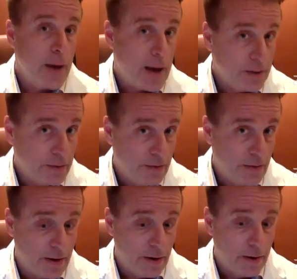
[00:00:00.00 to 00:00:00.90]

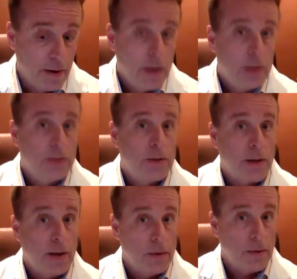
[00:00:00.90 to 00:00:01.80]
activator to
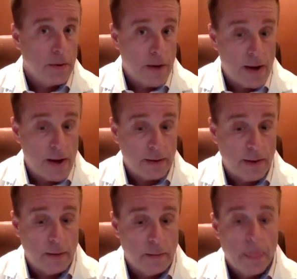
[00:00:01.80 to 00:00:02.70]
counteract that.